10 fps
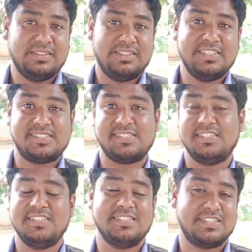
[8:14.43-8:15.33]
This
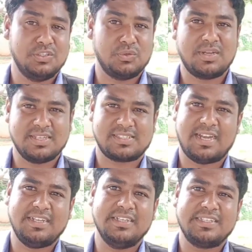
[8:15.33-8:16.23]
is the nucleus,
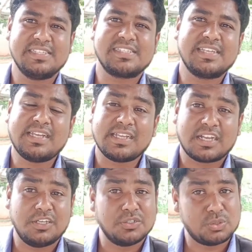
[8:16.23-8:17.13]
and it is the
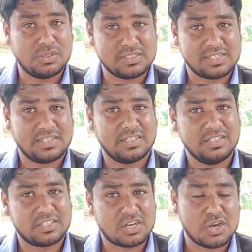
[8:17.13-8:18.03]
controlling center.
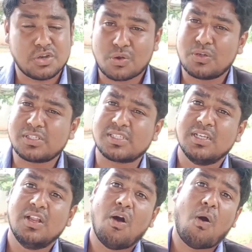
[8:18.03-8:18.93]
It controls
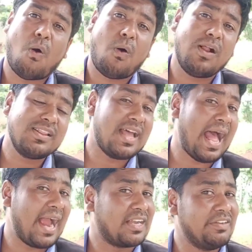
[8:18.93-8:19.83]
all the
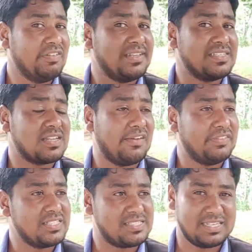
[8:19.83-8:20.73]
activities
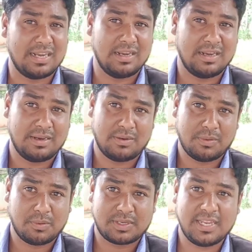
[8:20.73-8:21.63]
of the cell.
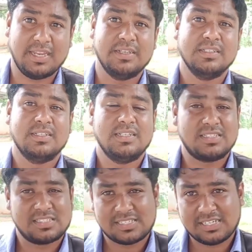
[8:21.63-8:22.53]
Okay,
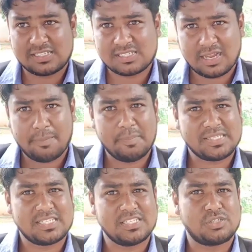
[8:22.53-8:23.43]
it sends a
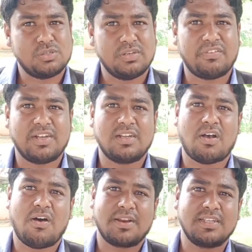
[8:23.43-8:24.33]
message to different
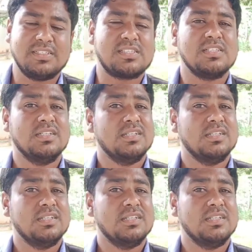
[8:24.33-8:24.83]
organs